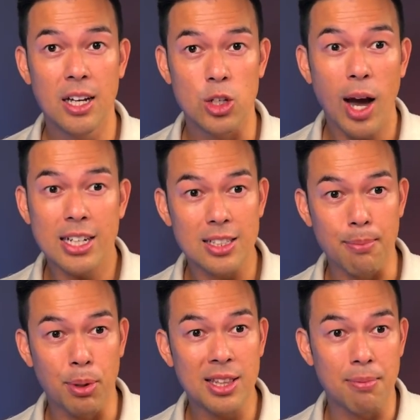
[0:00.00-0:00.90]
you actually
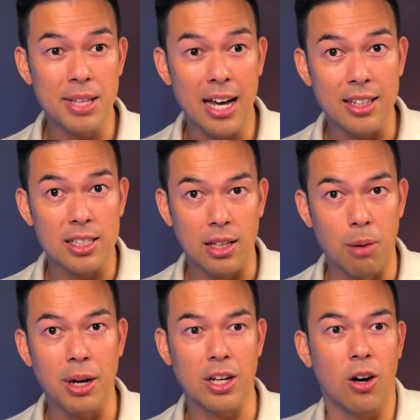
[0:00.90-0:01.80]
bring them down this, oh
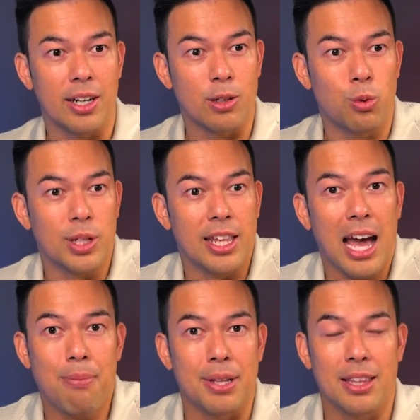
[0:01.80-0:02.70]
my god, it really
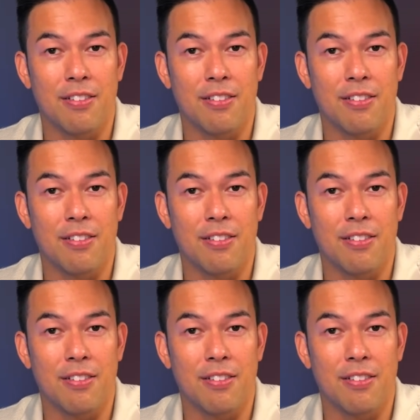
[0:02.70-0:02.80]
happened,